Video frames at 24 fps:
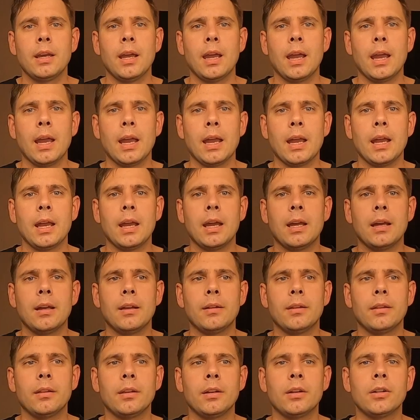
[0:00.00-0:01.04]

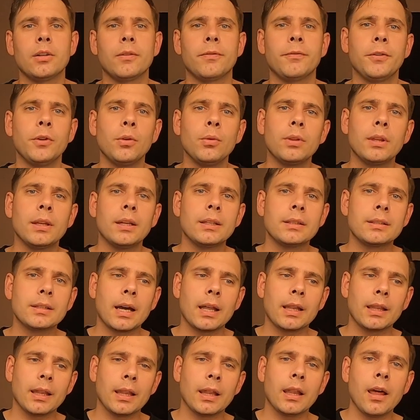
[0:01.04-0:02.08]
And there are a few things I
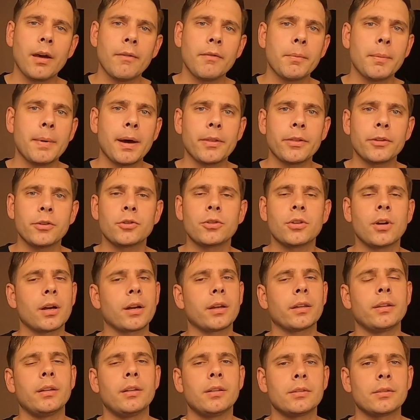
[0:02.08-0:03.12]
love about the truck,
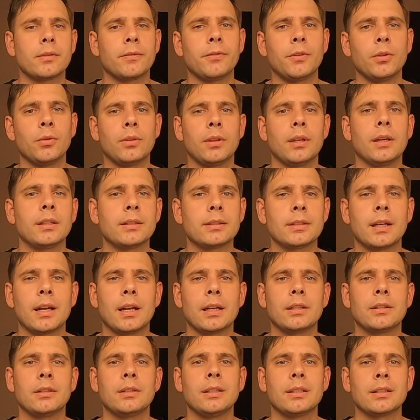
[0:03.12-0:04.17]
and there's a few things that I
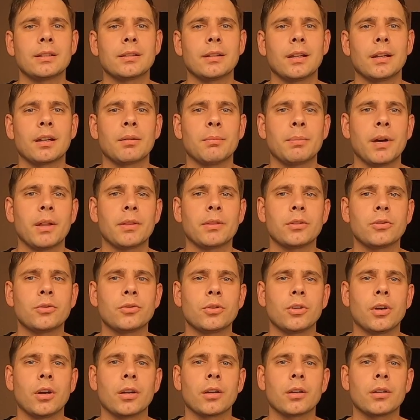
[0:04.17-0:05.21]
dislike about the
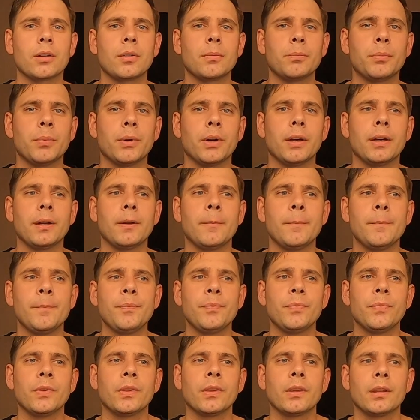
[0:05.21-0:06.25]
truck, but
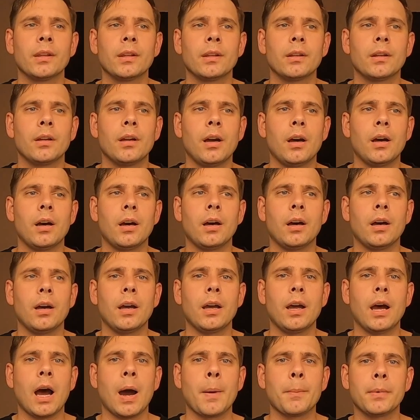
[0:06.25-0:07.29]

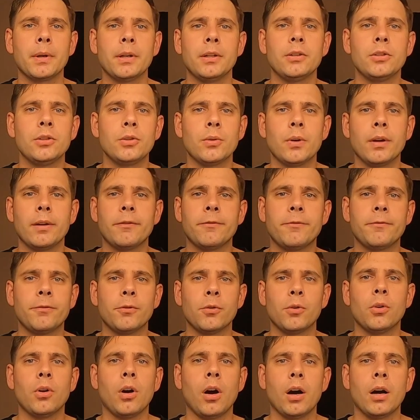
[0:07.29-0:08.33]
I'm going to do a
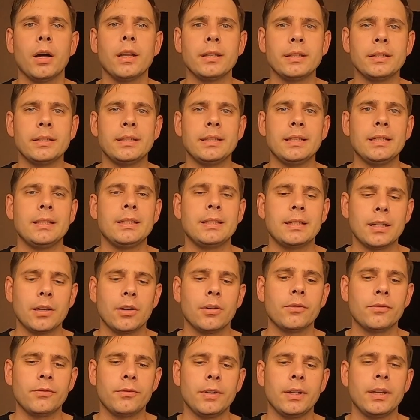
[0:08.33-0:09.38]
full-on
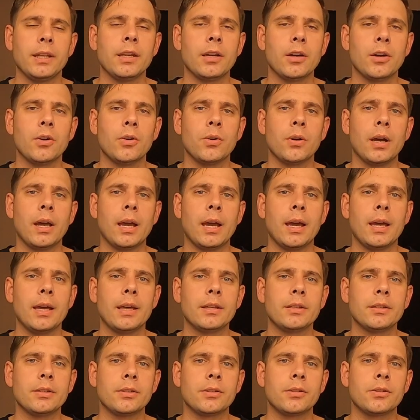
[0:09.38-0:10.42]
detailed video
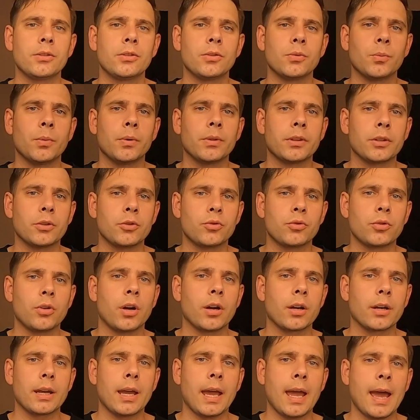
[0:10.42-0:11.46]
as to what the
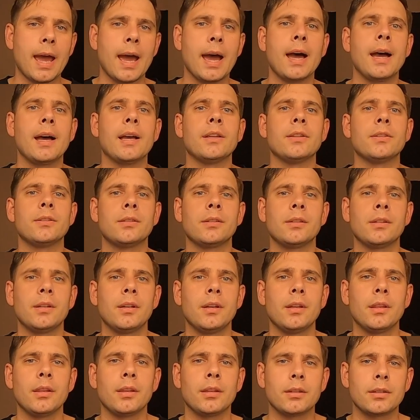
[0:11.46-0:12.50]
truck has,
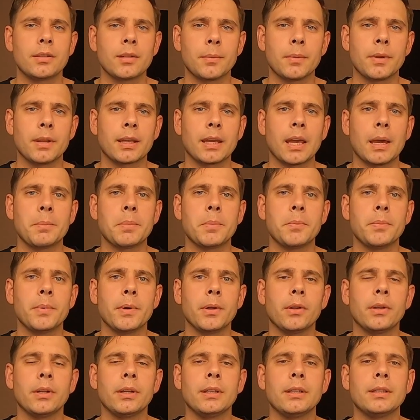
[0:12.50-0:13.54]
some of the
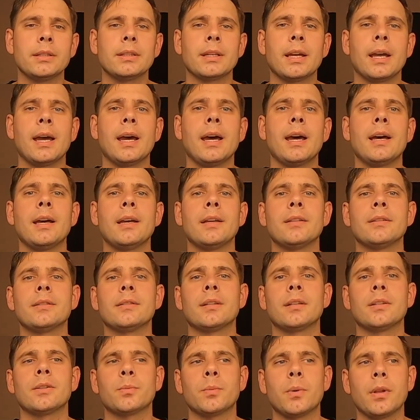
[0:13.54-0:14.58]
capabilities it has,
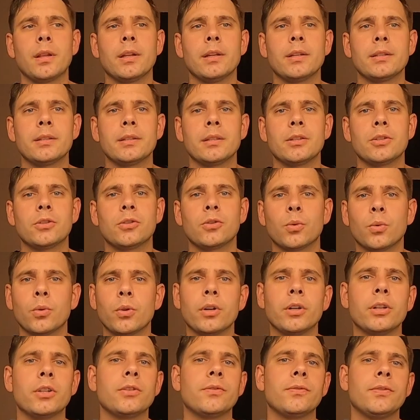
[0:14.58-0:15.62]
as well as the
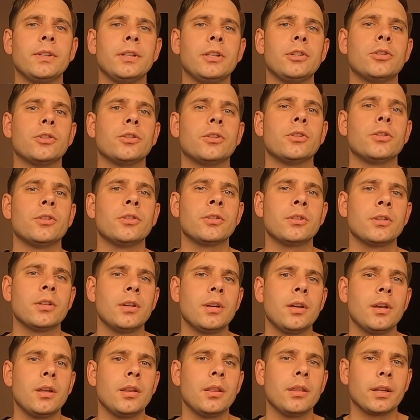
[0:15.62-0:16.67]
storage features,
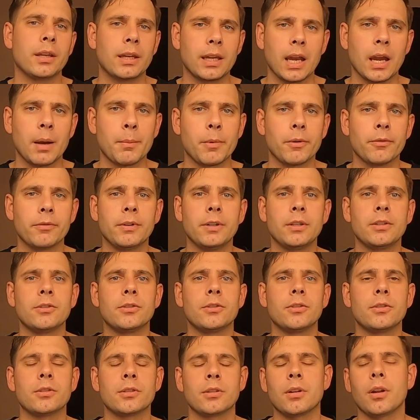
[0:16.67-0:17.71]
the camera
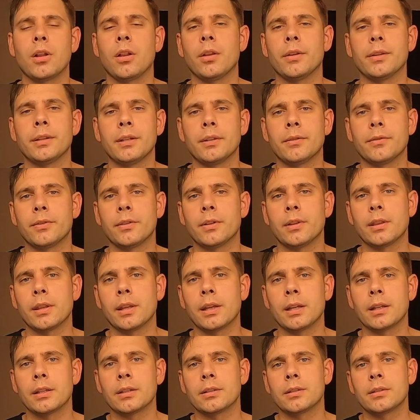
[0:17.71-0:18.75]
features, and all the different
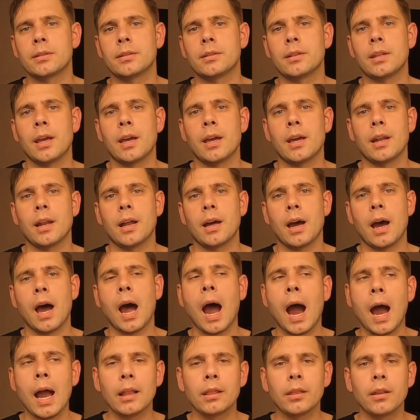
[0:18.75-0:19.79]
things that
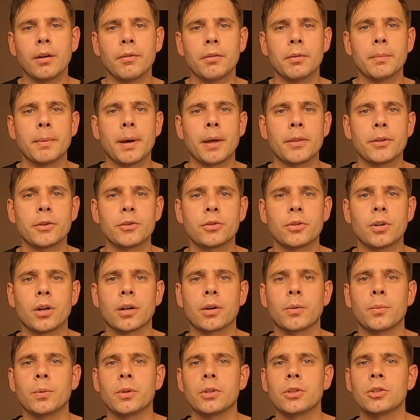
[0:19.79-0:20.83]
I love about the
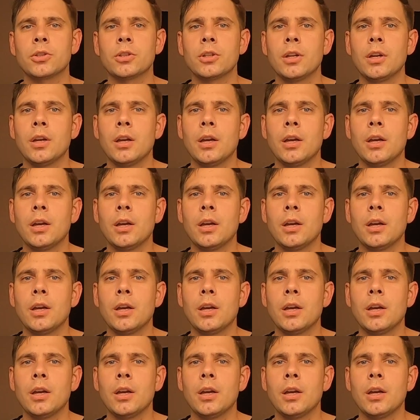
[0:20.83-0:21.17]
truck, which